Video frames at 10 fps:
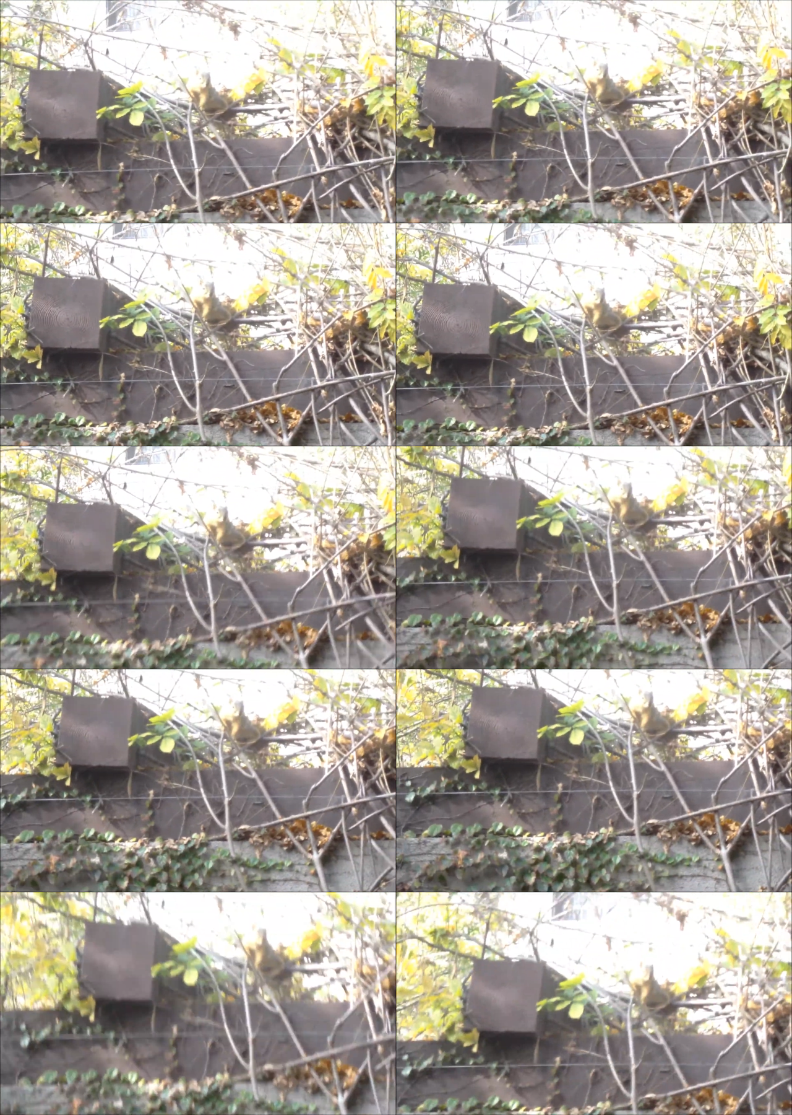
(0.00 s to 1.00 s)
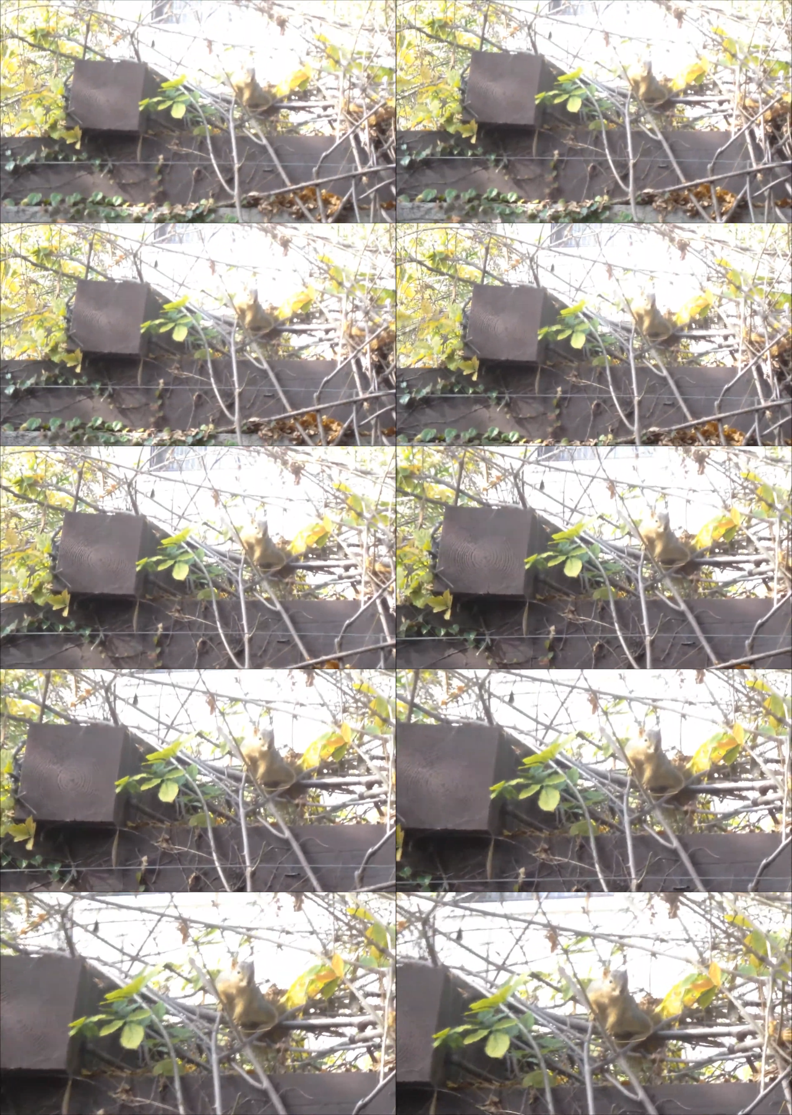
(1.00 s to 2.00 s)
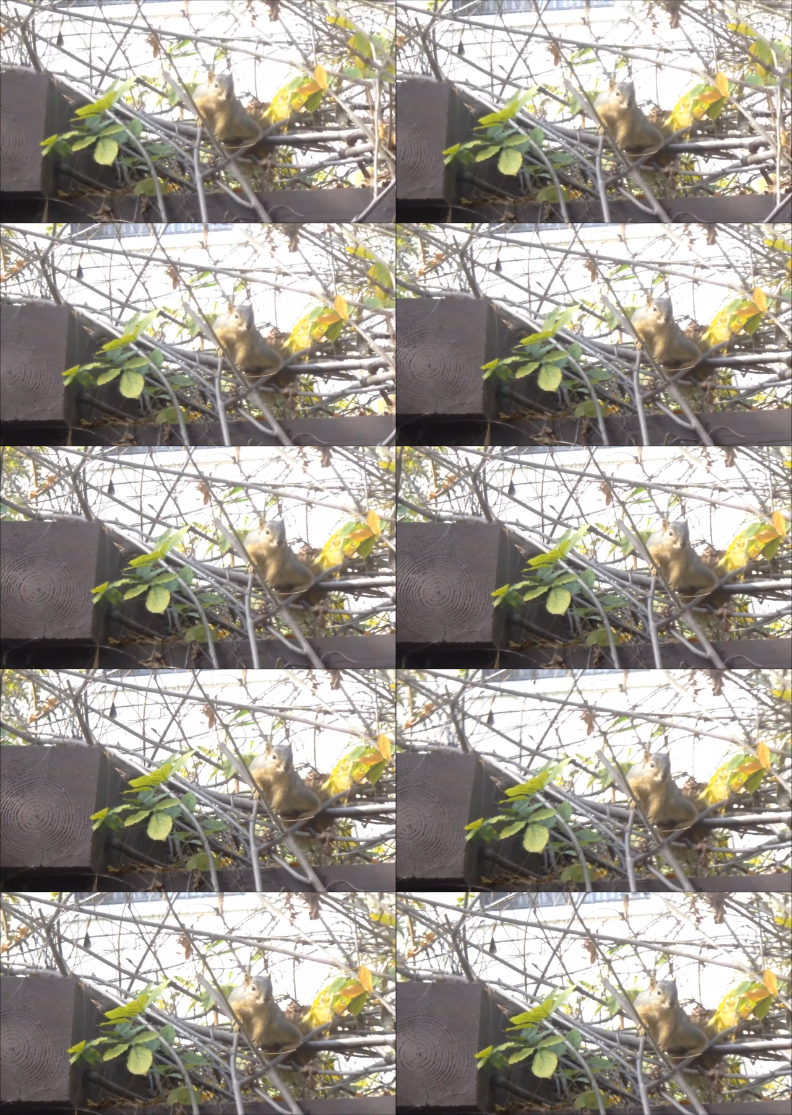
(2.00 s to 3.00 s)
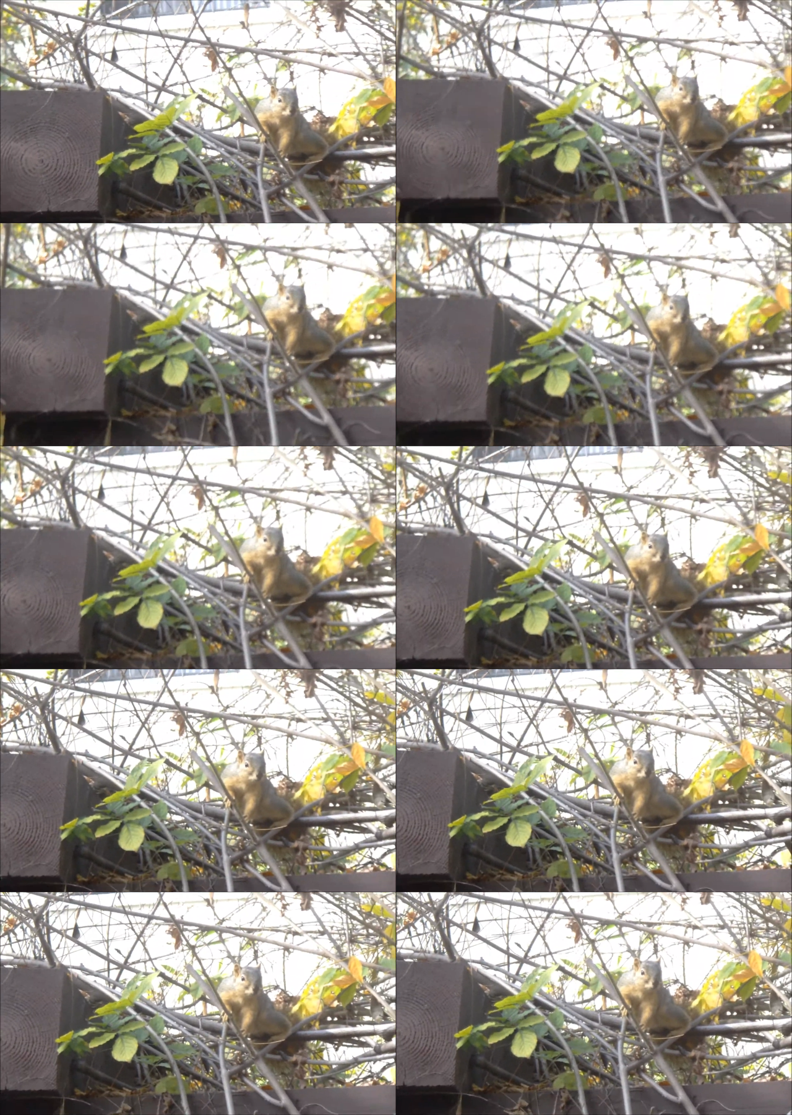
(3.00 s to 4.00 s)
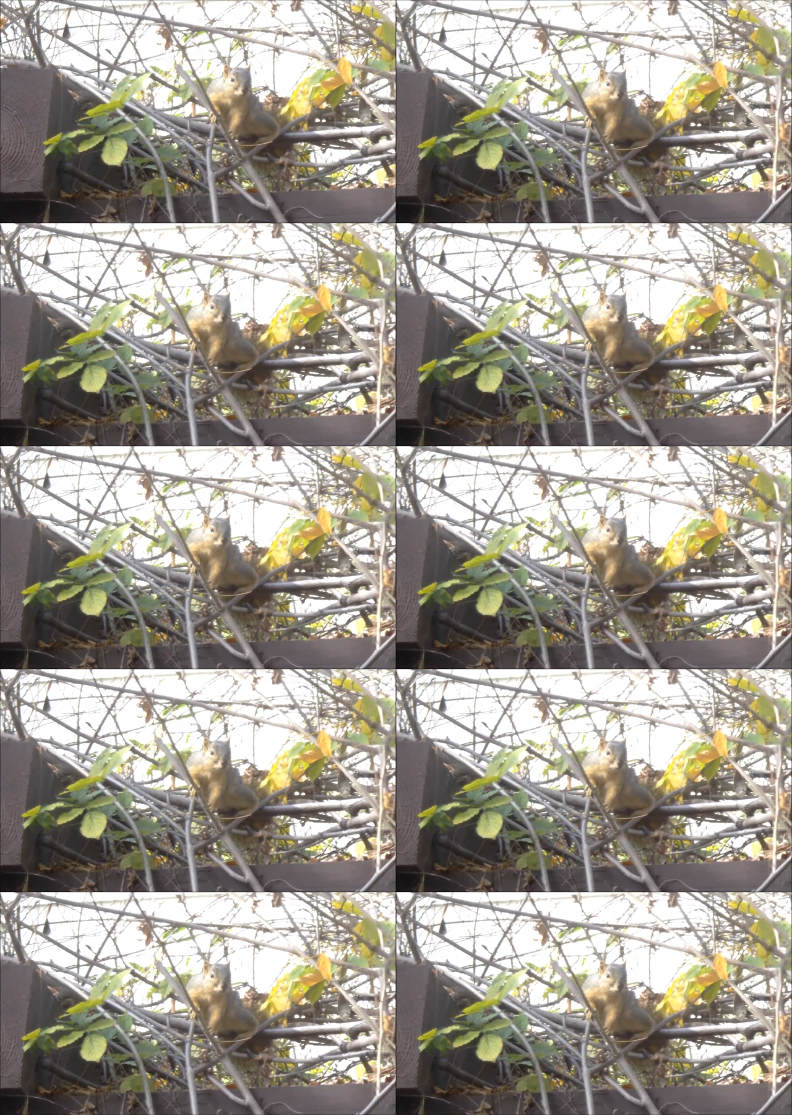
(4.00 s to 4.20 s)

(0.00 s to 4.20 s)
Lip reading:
[unreadable: no face in view]